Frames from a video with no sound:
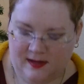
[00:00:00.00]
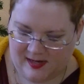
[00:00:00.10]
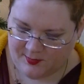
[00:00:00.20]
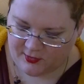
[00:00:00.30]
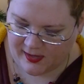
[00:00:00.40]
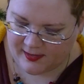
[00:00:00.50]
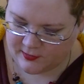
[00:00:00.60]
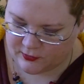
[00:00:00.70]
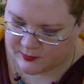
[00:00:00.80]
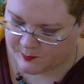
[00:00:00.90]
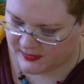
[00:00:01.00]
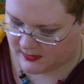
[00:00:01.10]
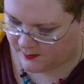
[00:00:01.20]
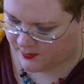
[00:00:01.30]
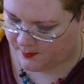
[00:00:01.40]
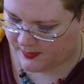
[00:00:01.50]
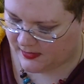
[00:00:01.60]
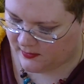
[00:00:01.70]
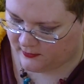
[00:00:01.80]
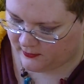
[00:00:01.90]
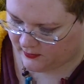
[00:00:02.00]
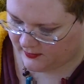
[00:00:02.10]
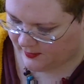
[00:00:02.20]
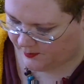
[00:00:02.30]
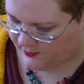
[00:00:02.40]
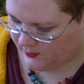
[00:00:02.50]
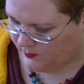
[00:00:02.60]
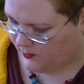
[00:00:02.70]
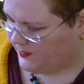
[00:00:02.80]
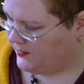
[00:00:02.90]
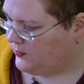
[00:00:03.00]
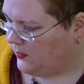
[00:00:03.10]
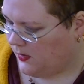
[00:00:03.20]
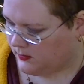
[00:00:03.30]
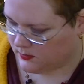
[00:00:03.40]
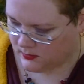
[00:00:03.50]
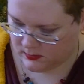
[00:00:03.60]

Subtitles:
I'm trying to speed up a bit so this episode won't be too long.